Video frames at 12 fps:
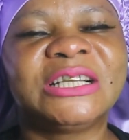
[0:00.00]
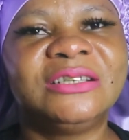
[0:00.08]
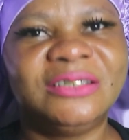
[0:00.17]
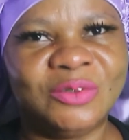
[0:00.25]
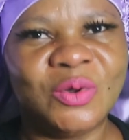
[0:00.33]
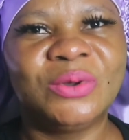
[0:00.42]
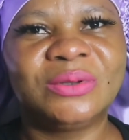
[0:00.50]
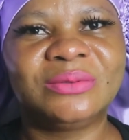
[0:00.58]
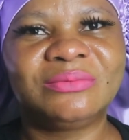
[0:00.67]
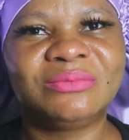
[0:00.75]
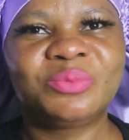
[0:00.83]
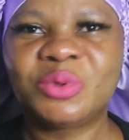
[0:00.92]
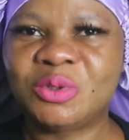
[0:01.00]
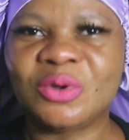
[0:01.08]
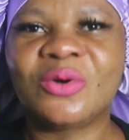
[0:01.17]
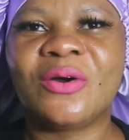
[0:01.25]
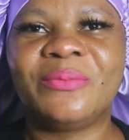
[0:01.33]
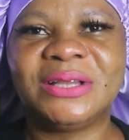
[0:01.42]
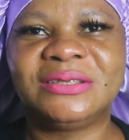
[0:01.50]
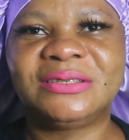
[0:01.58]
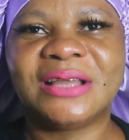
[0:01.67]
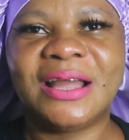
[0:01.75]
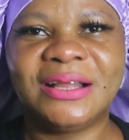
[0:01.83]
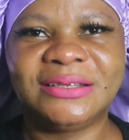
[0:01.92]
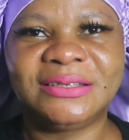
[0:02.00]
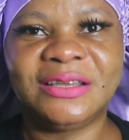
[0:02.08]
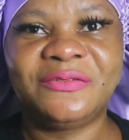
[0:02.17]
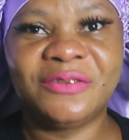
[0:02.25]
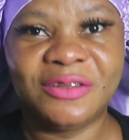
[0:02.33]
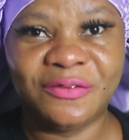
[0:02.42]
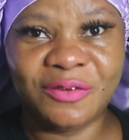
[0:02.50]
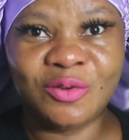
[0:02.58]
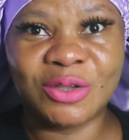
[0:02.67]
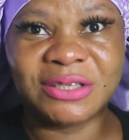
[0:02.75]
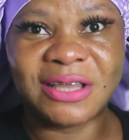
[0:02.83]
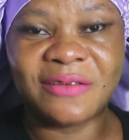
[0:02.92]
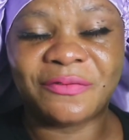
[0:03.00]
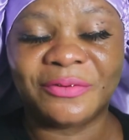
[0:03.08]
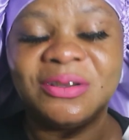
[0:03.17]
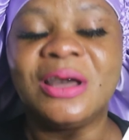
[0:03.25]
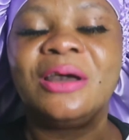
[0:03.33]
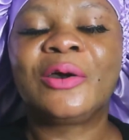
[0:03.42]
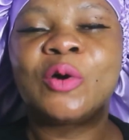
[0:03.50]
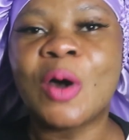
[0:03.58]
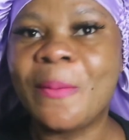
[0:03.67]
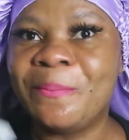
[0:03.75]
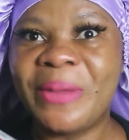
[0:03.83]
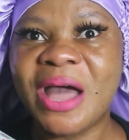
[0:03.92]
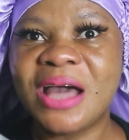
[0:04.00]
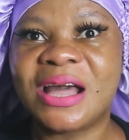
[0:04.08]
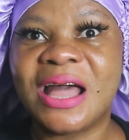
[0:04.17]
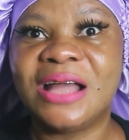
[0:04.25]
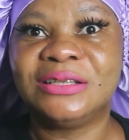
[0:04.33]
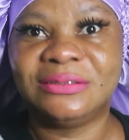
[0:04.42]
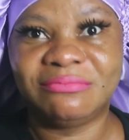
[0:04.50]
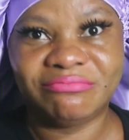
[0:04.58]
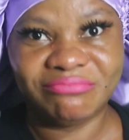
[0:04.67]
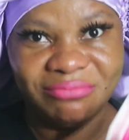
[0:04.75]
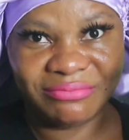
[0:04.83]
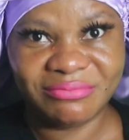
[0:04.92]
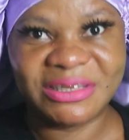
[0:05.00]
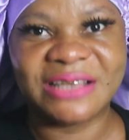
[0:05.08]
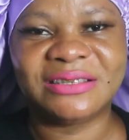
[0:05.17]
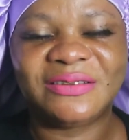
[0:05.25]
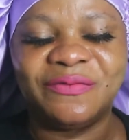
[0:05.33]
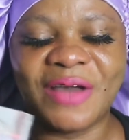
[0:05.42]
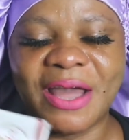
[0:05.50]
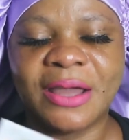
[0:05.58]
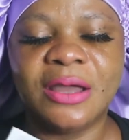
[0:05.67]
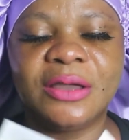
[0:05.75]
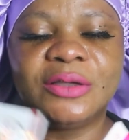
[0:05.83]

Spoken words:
you know, put your comments, and if the video is helpful, come back and testify.